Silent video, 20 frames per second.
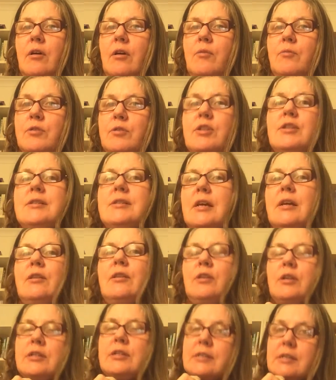I want to say
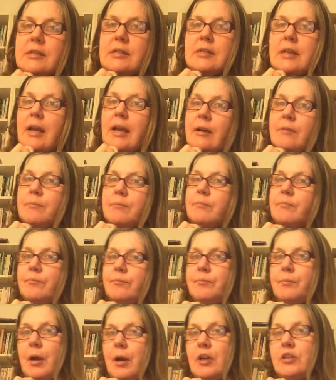36 count
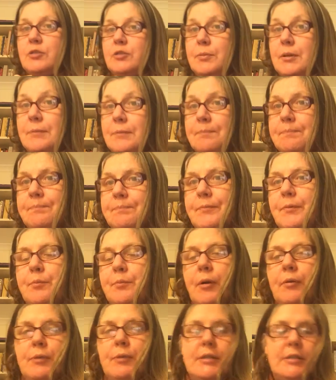parchment
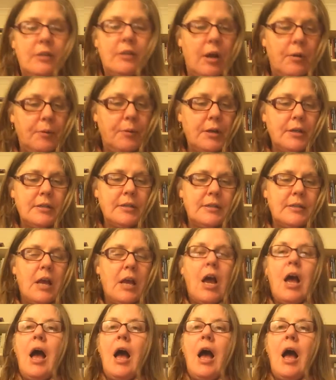by Weeks Dye Works.